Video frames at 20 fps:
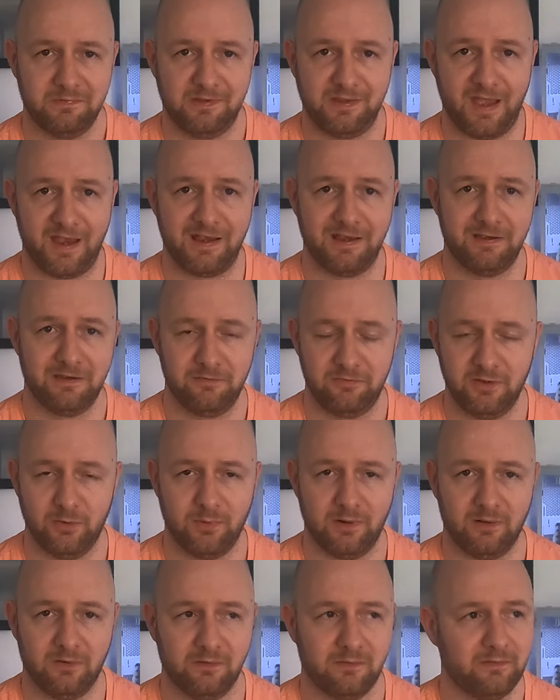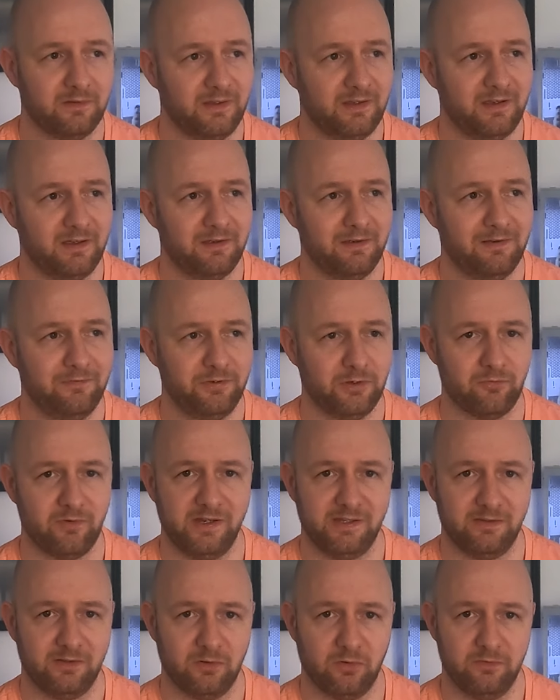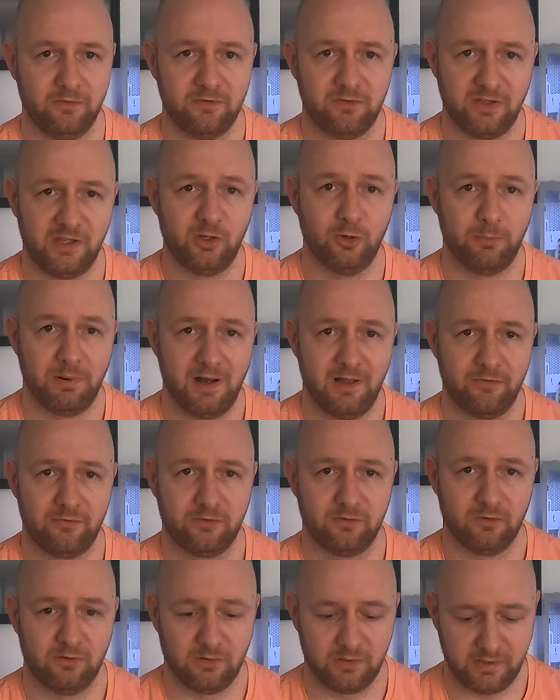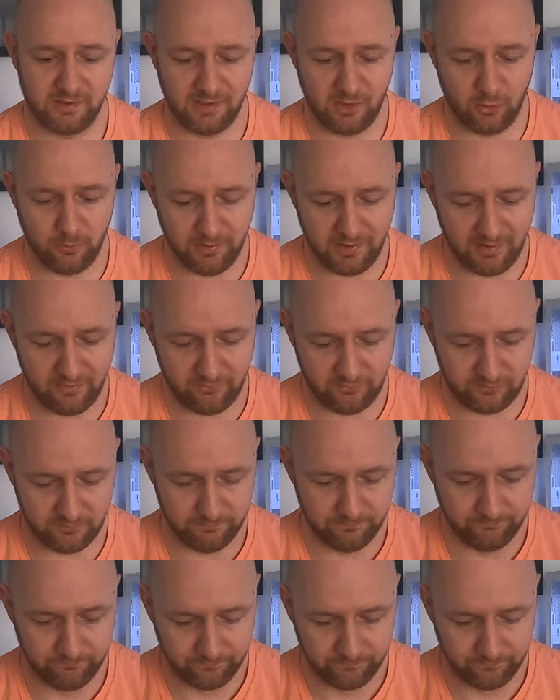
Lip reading: ding, if you will, if you're riding on cycle paths or canal paths.